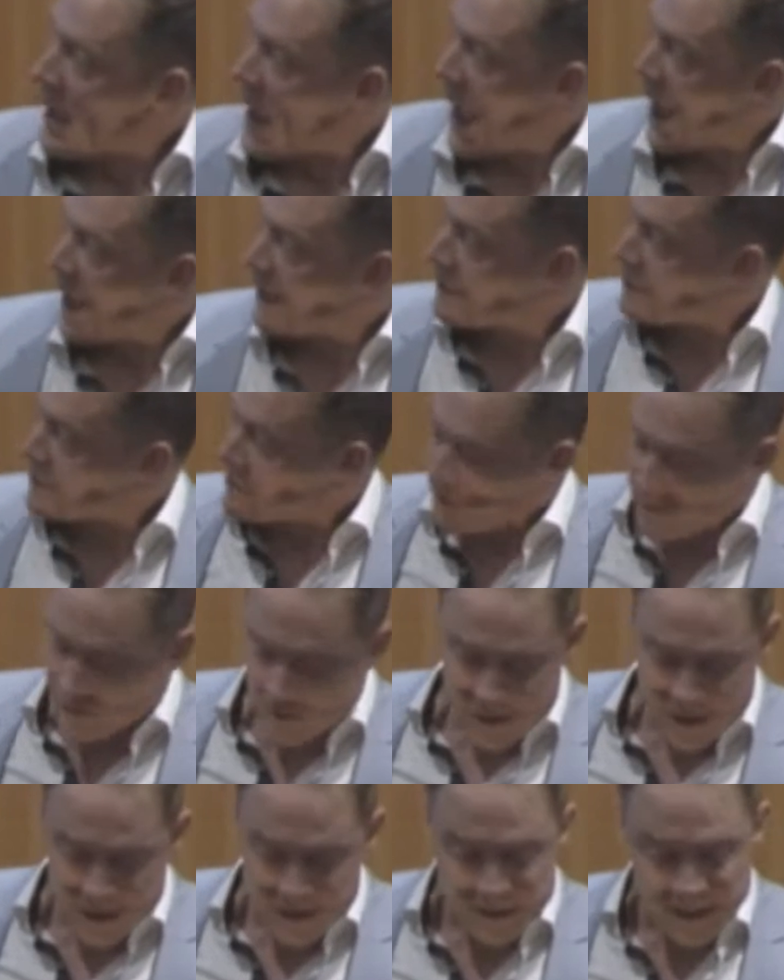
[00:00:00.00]
And
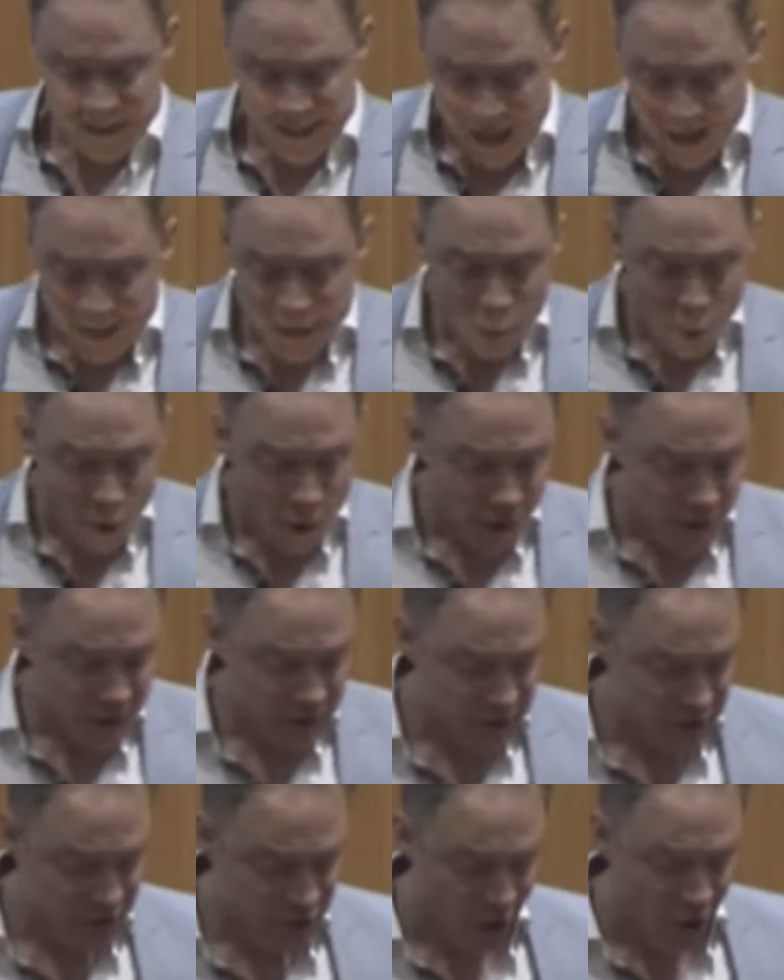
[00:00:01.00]
indeed, other work
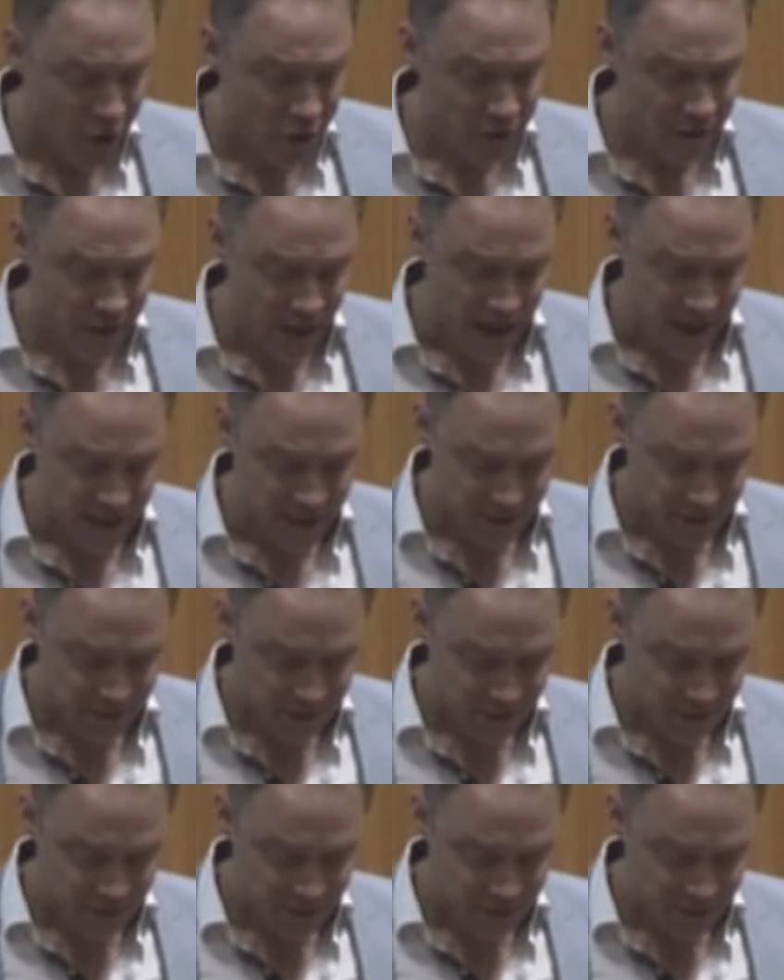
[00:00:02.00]
has shown that